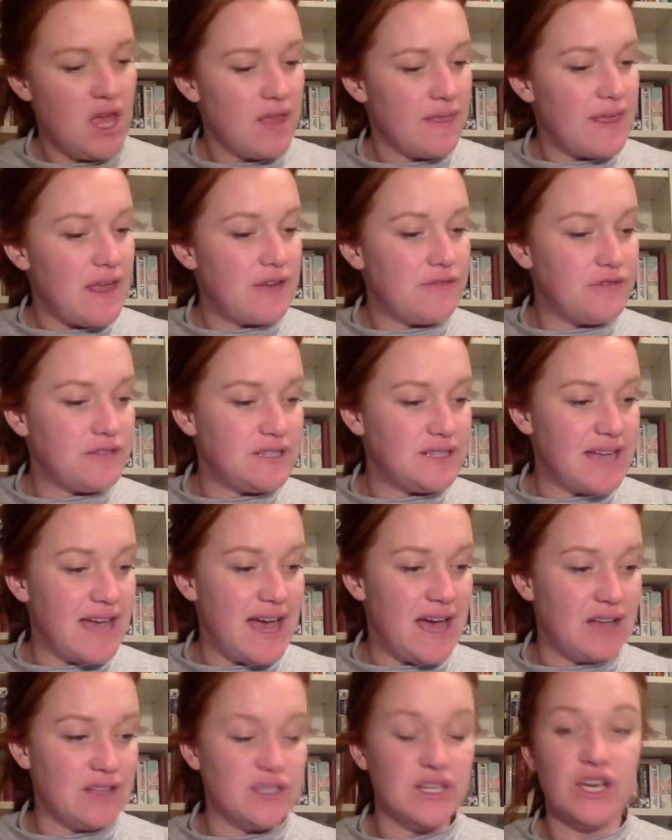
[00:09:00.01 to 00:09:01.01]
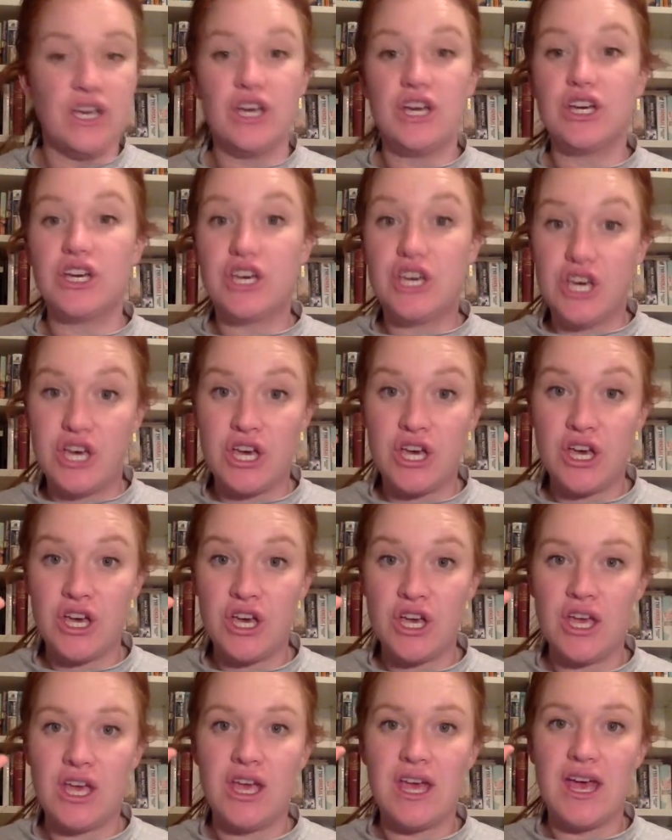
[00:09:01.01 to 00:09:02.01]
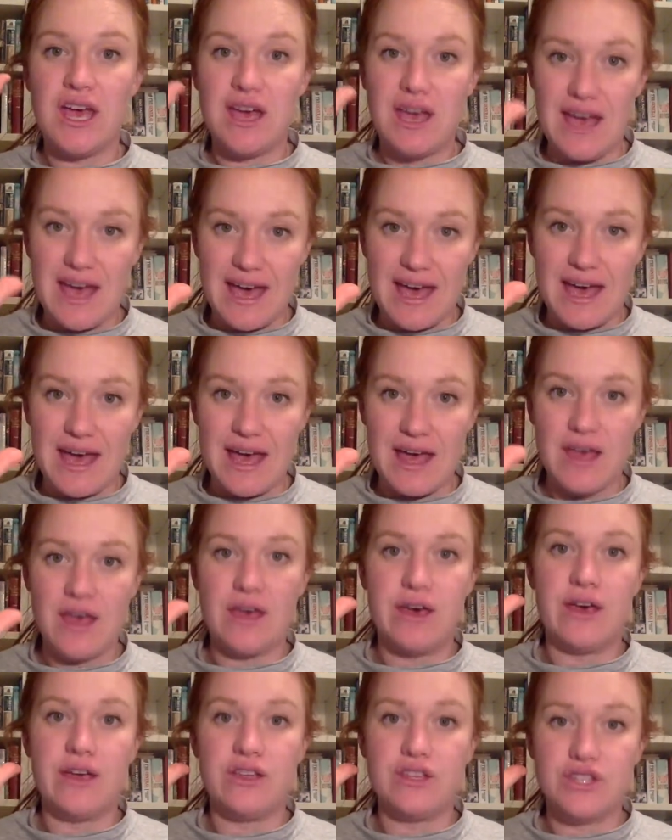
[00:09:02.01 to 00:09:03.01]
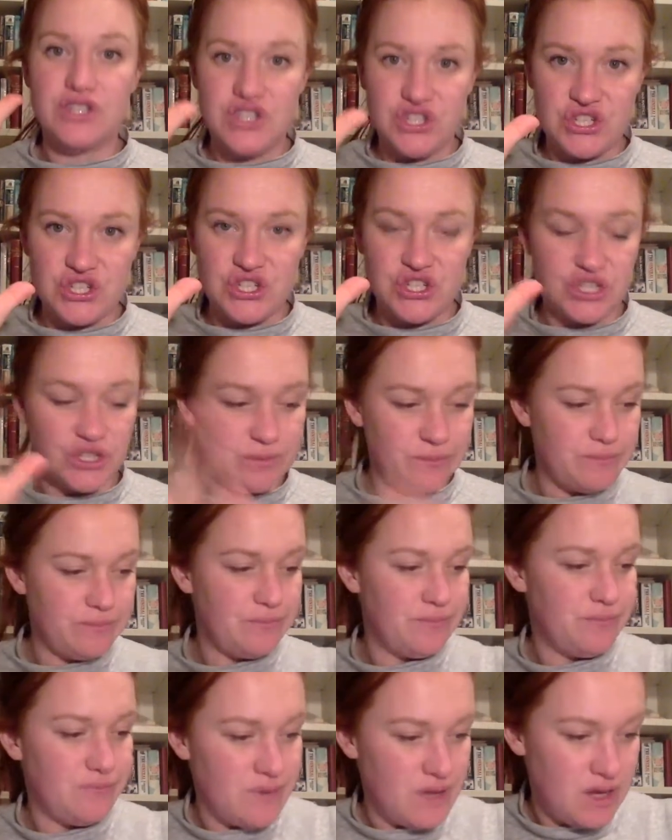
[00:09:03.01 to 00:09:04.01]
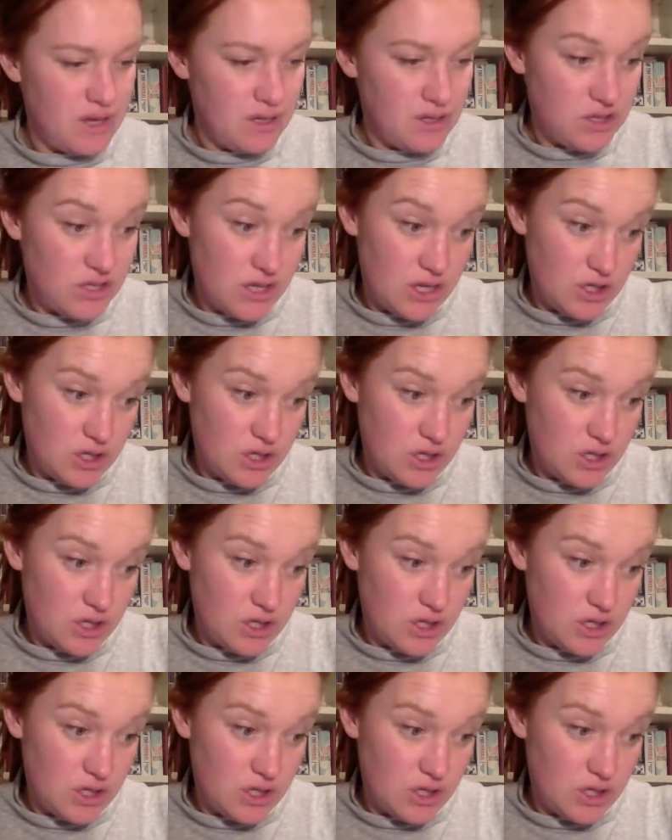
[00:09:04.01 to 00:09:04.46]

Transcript: Then for sounds, k, a, t. So that